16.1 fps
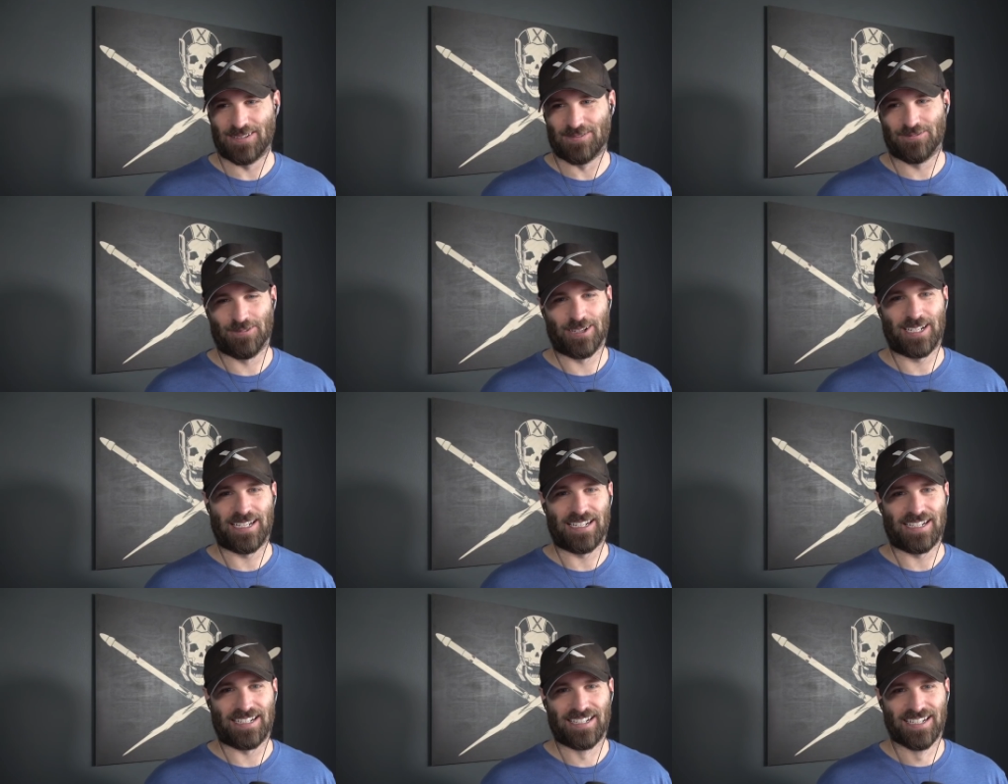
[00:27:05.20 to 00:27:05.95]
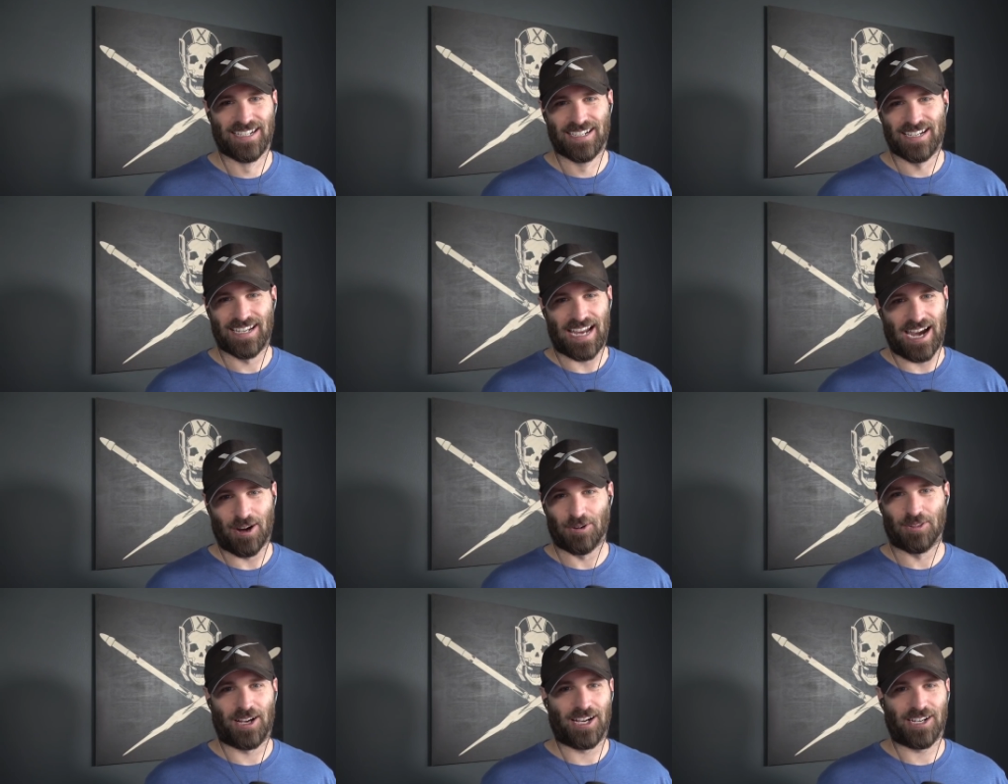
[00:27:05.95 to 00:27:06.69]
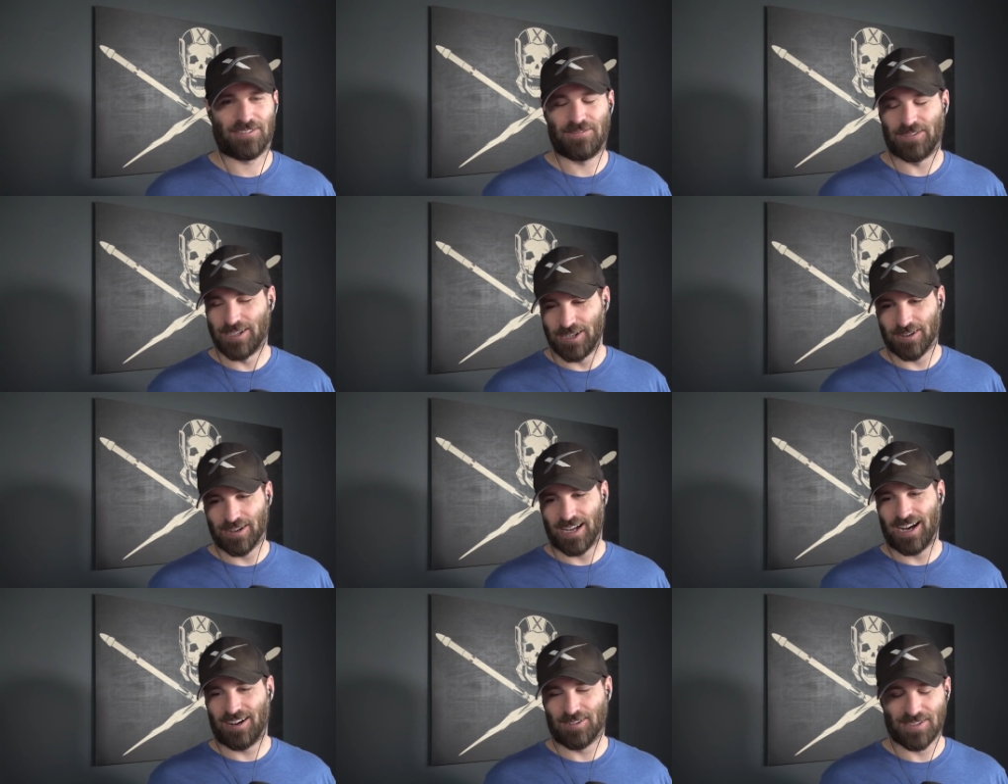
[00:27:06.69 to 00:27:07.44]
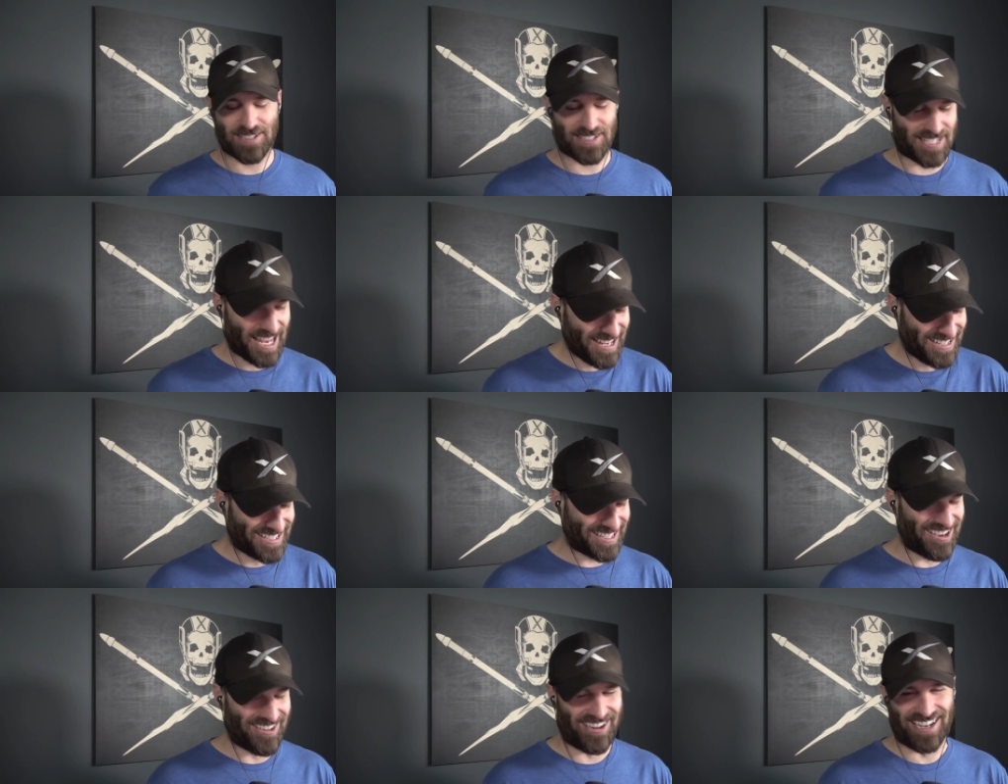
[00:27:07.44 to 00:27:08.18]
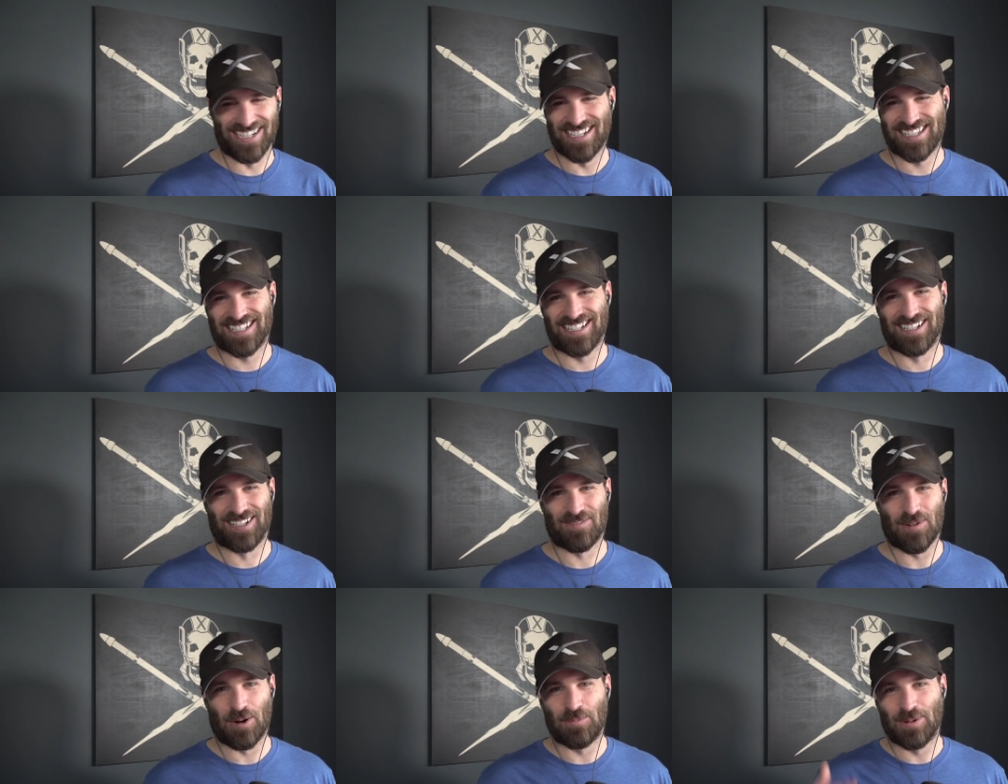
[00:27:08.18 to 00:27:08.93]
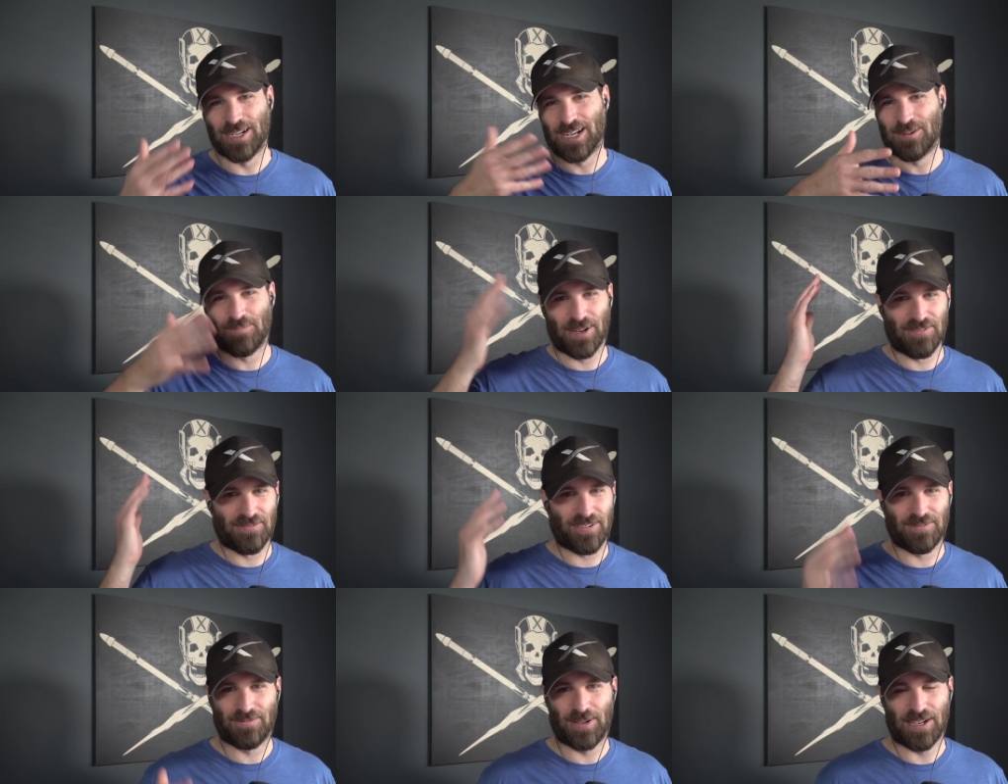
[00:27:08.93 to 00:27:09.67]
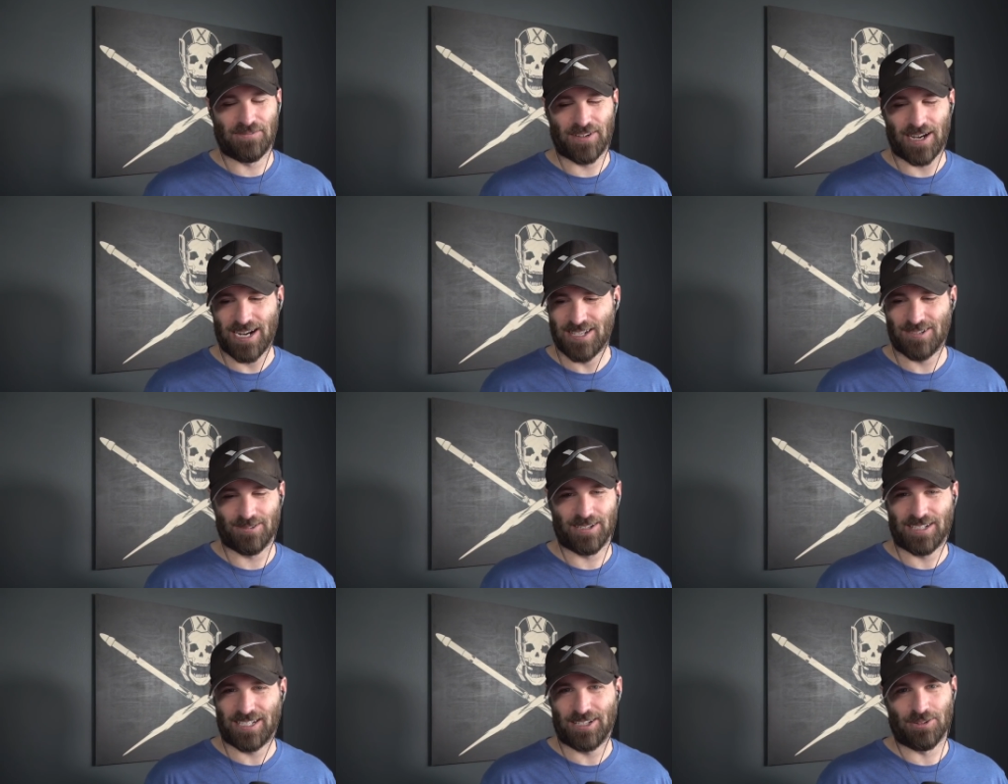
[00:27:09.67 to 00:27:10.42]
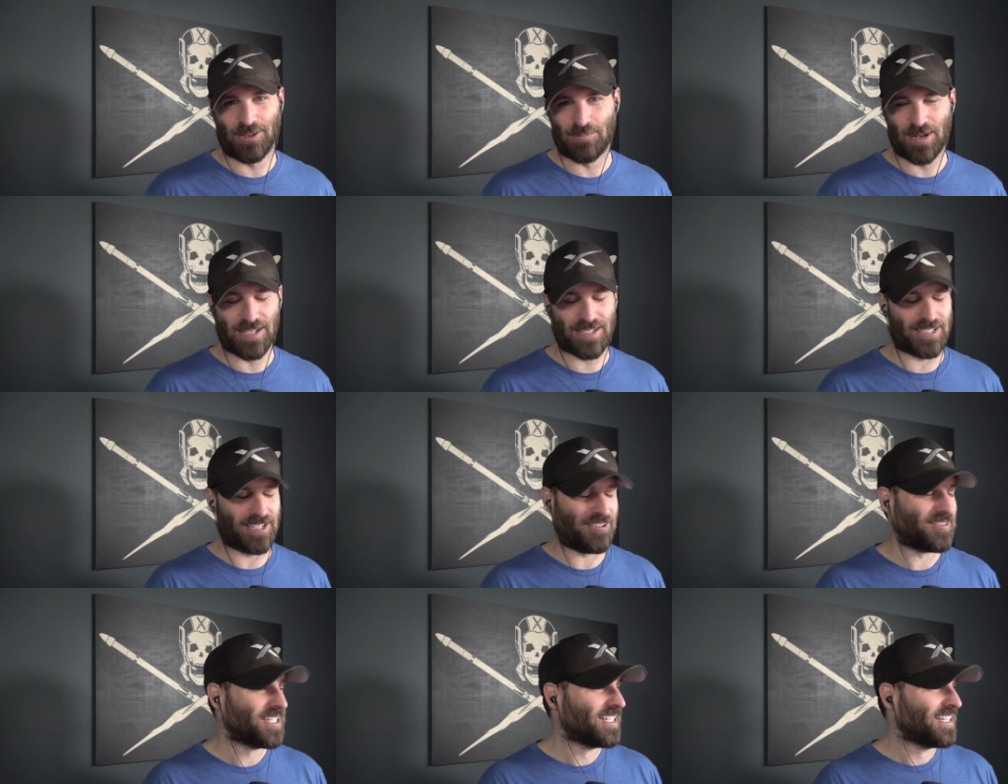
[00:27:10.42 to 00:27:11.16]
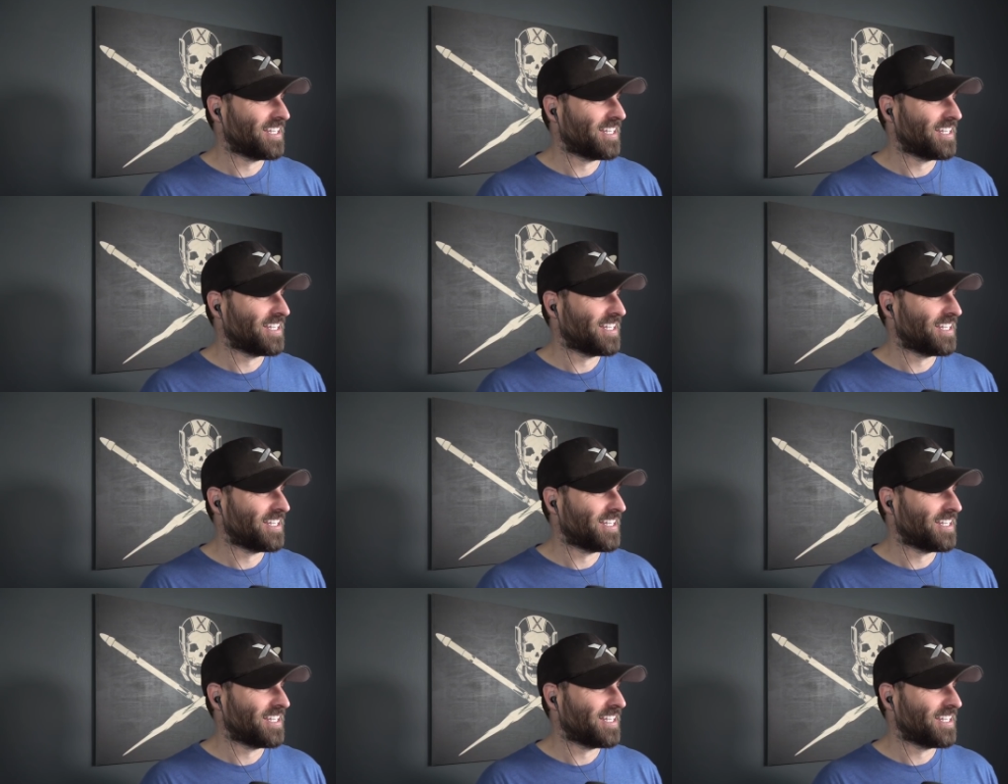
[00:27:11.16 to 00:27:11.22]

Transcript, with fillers: get the freaking airlock figured out, so I just ended up opening up my, my visor and killing myself.